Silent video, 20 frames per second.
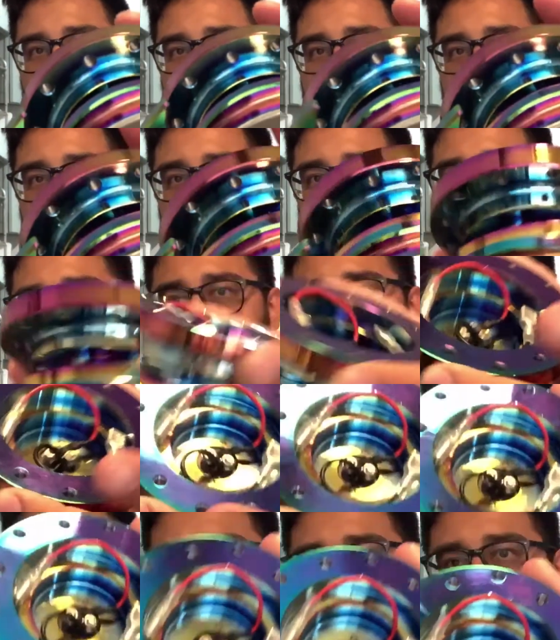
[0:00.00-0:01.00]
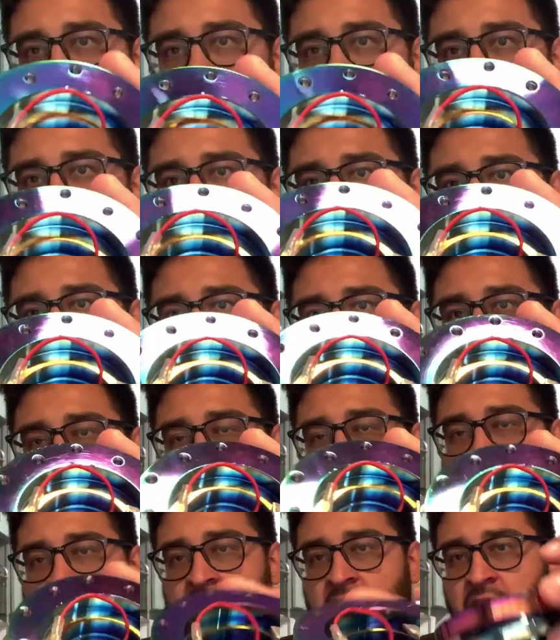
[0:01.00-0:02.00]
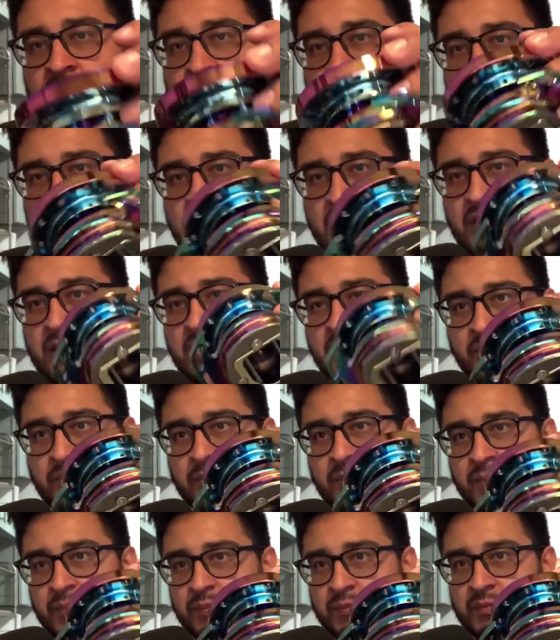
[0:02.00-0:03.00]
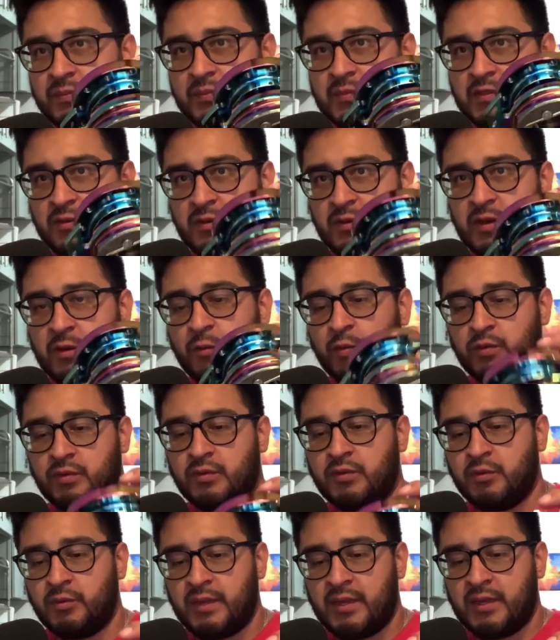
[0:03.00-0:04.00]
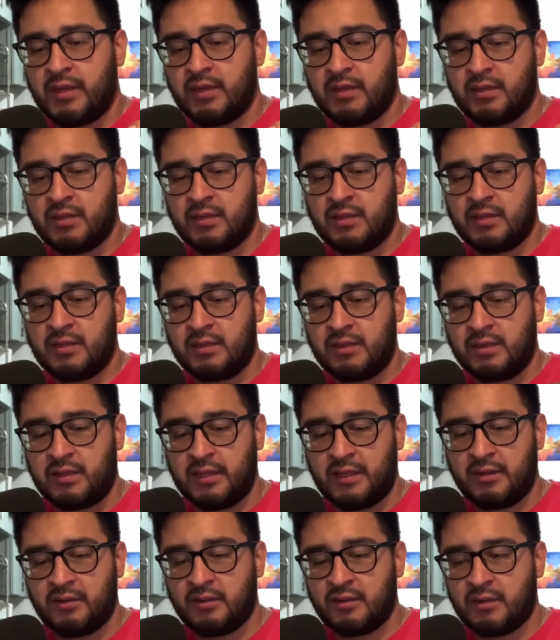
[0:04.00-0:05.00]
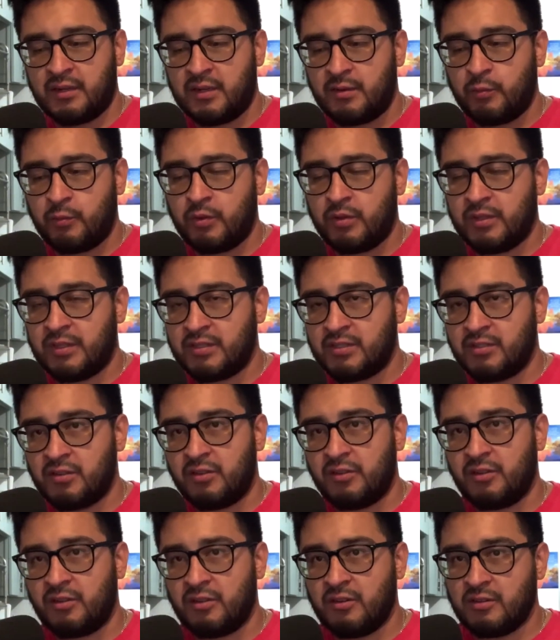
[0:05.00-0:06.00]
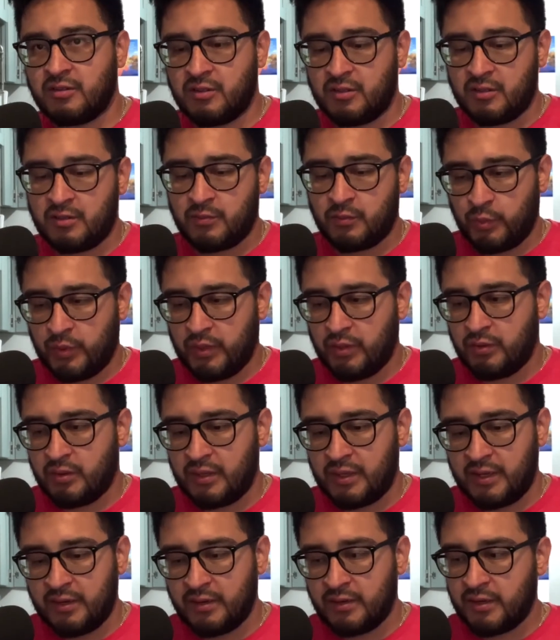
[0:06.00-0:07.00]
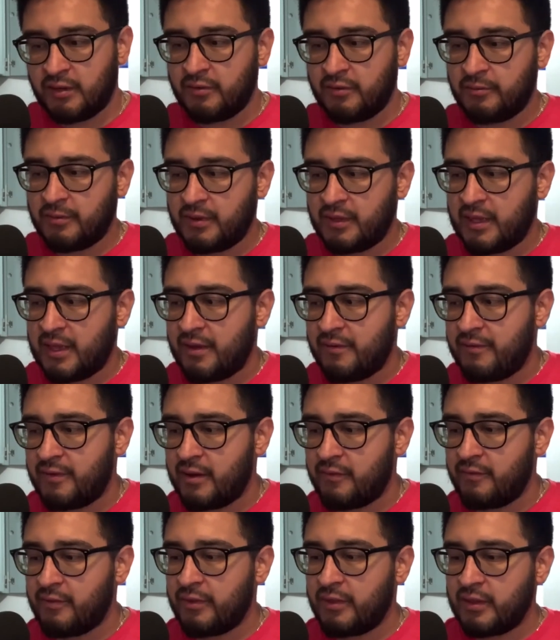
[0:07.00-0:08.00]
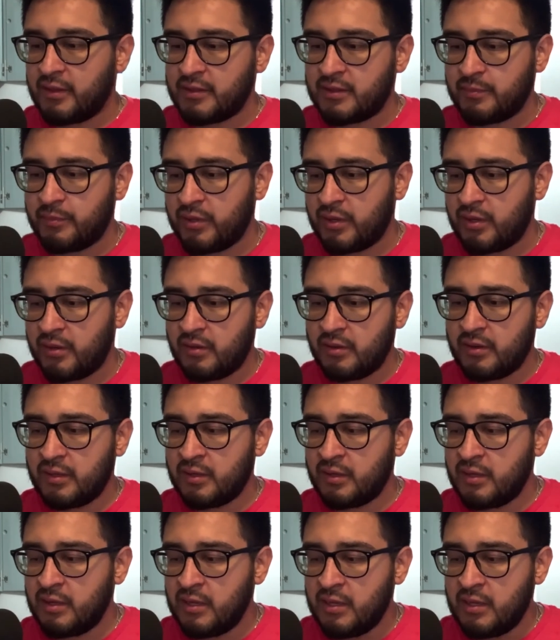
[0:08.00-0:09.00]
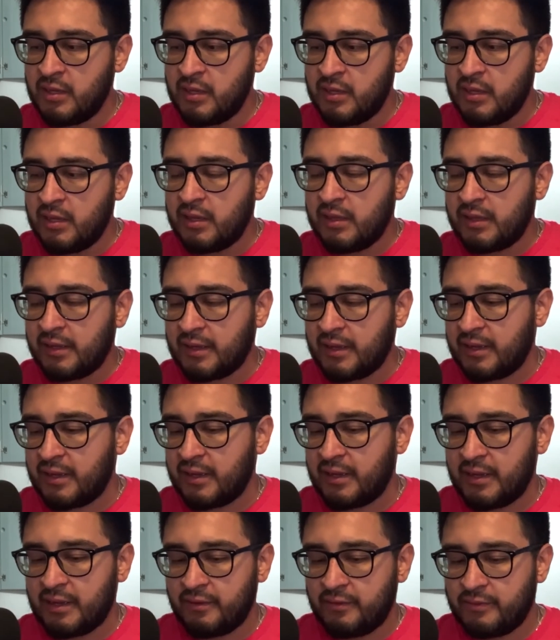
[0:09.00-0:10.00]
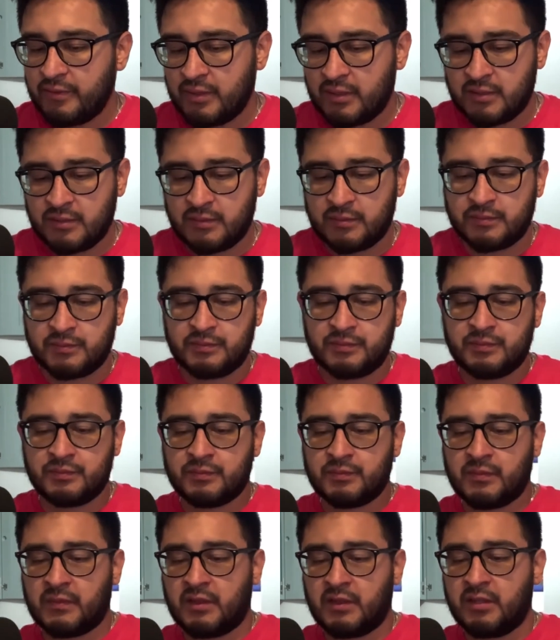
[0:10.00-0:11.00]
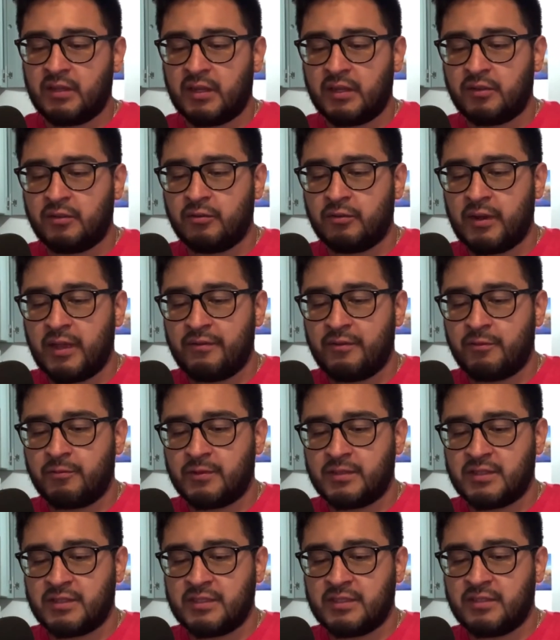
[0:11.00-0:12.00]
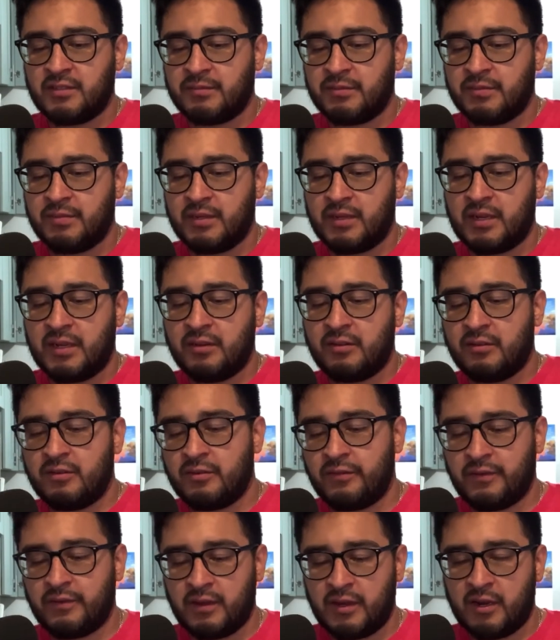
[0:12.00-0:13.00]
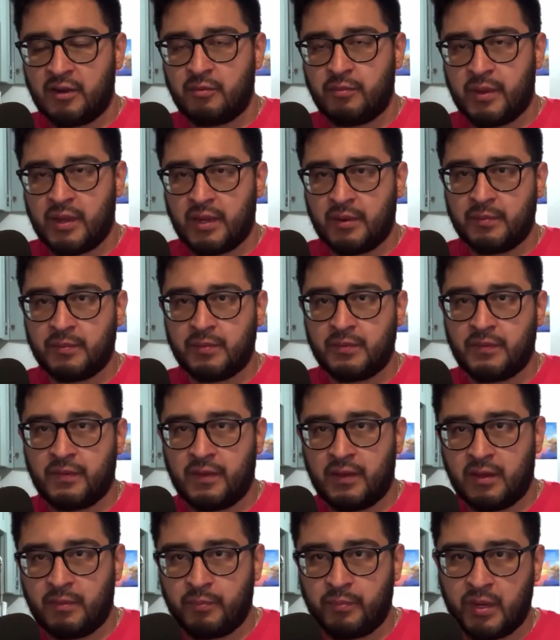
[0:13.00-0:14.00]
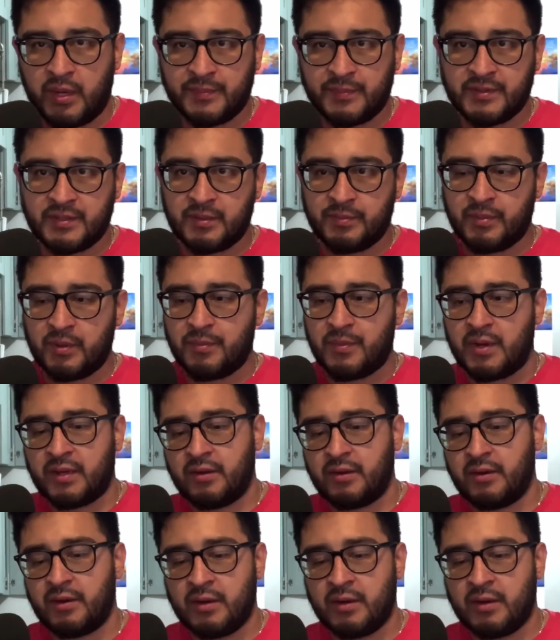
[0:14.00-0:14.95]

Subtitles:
This is where the steering wheel goes. So I will do that later. I will install the wheel later. I don't really have everything to put it on there. Like I have, I don't have a resistor, but I don't know if the airbag thing pops up on my car.